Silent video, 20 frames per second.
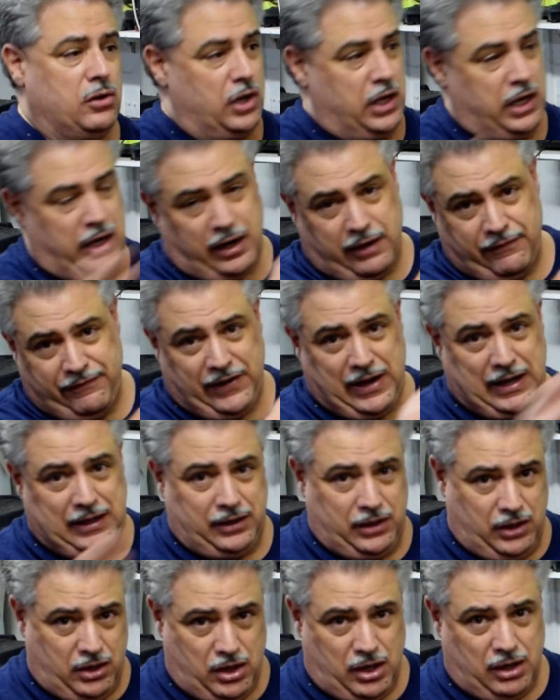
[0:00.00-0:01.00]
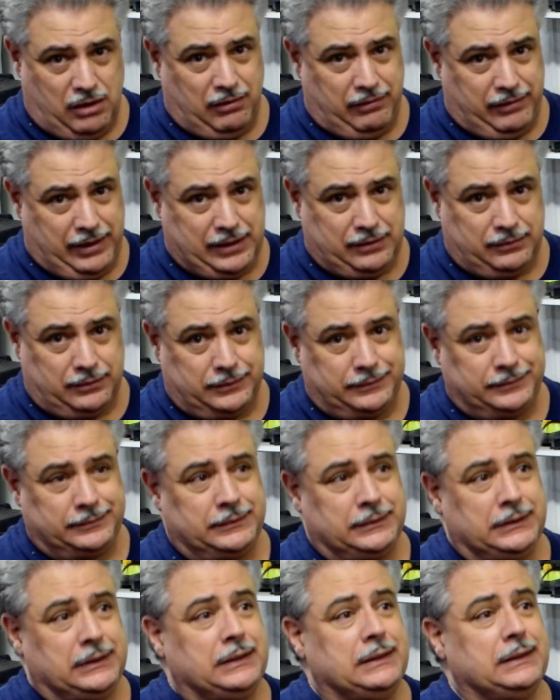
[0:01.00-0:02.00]
It can follow the car around,
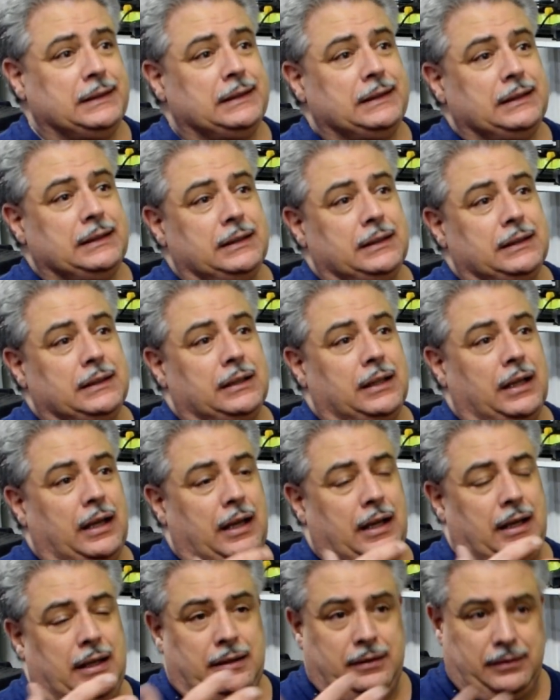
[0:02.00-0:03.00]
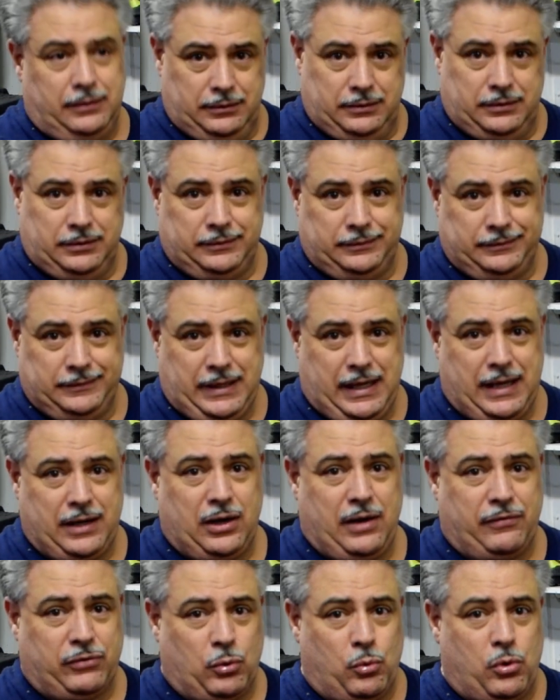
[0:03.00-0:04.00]
and I
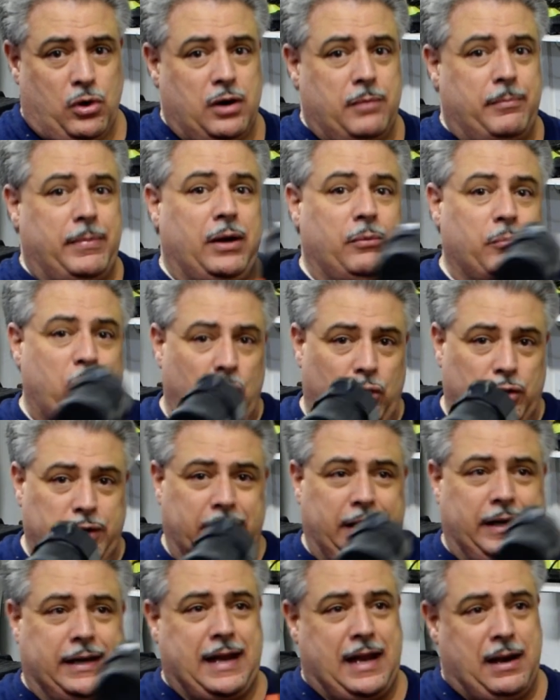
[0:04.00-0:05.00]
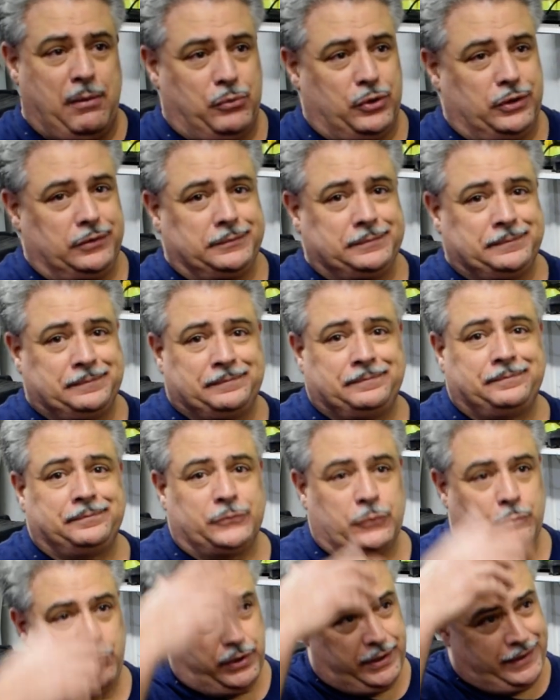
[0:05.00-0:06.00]
don't have to worry about holding a camera,
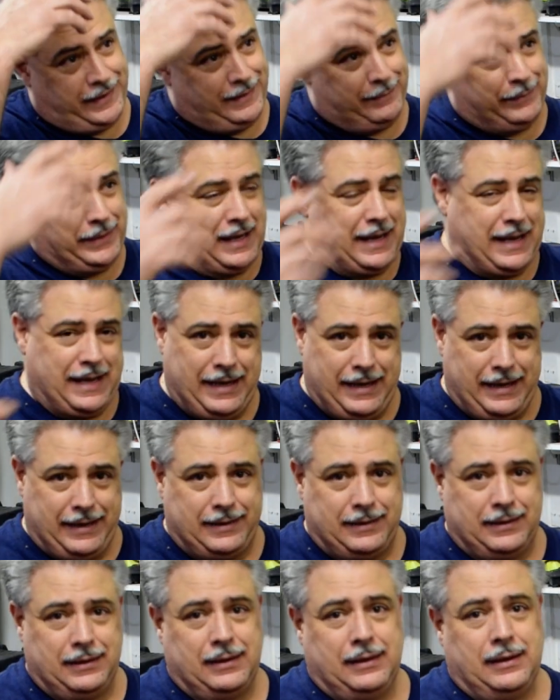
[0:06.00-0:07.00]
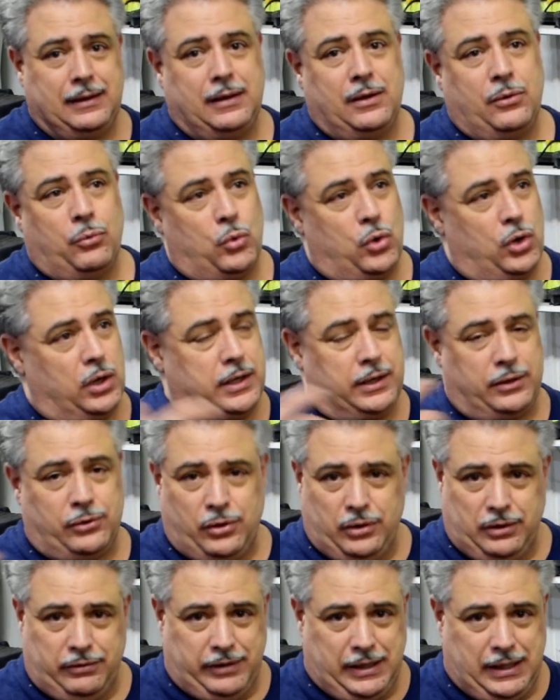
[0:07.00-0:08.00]
putting it on my head, walking
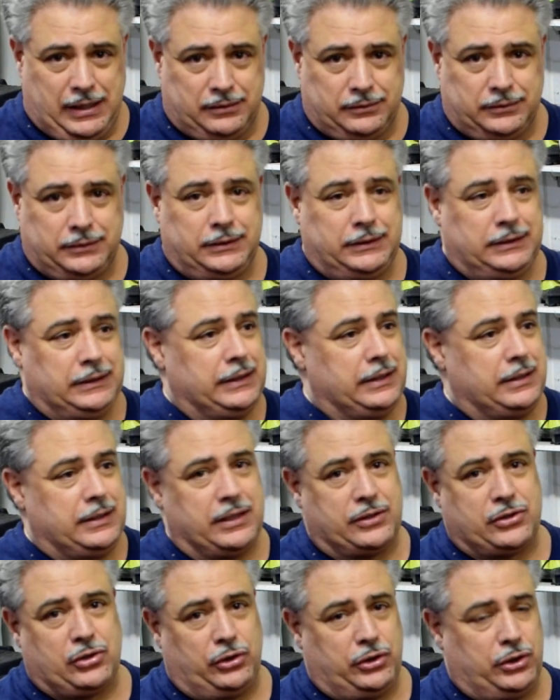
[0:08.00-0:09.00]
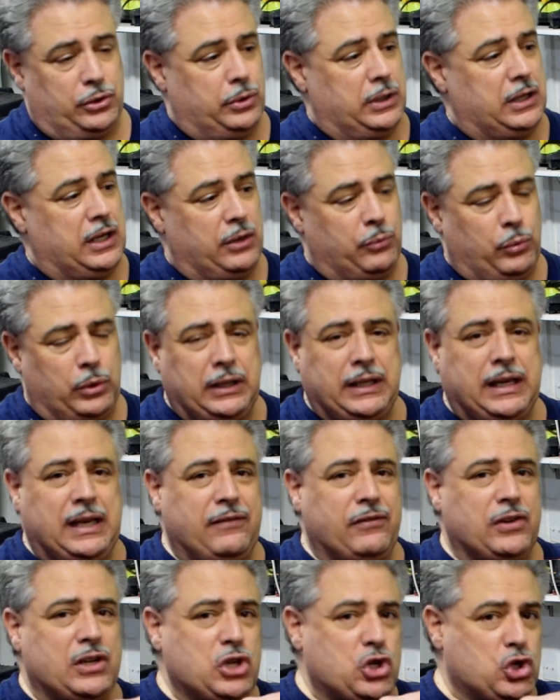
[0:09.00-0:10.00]
all around. This will do it. It will
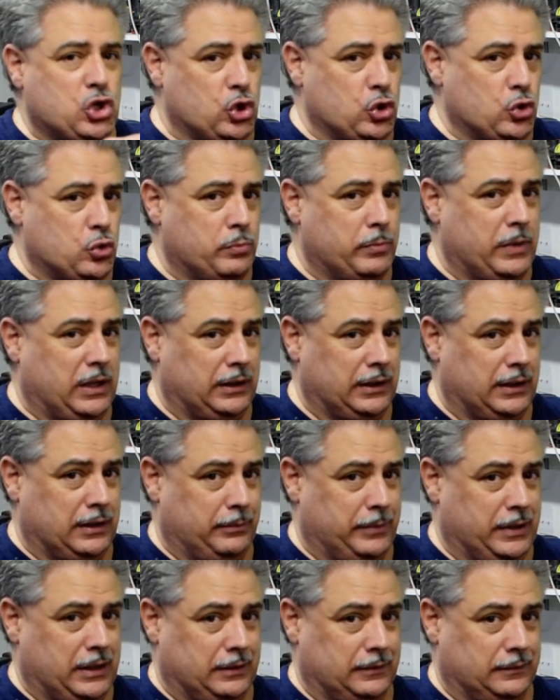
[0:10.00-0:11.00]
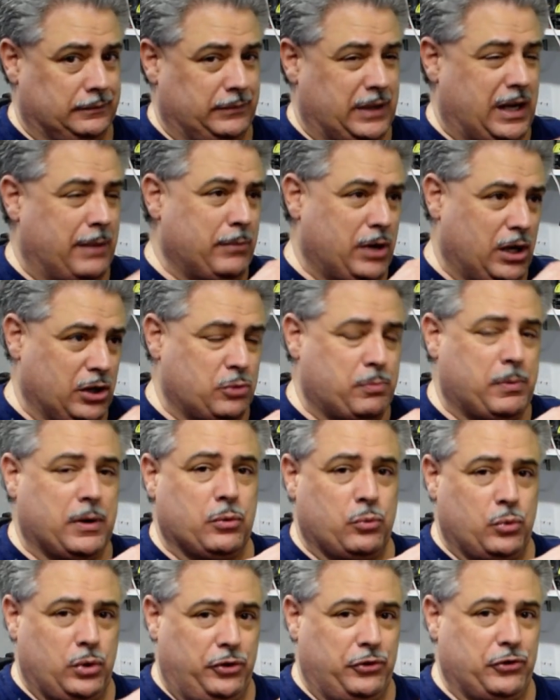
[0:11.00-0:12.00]
even zoom a little bit. Not much, but
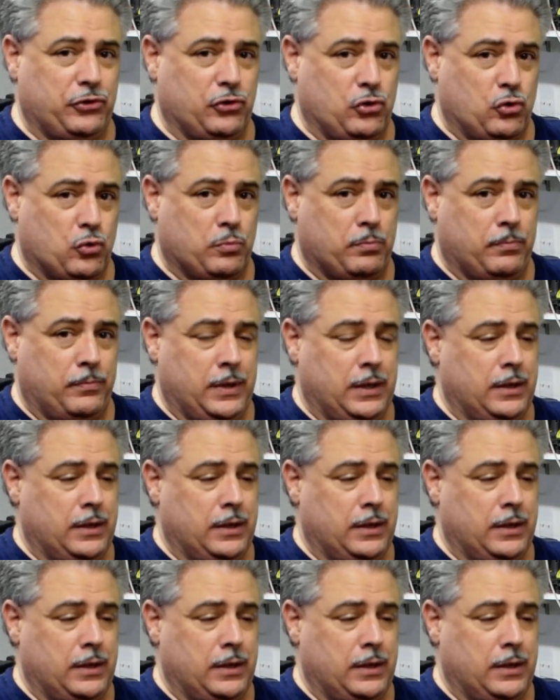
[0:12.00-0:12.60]
it will zoom.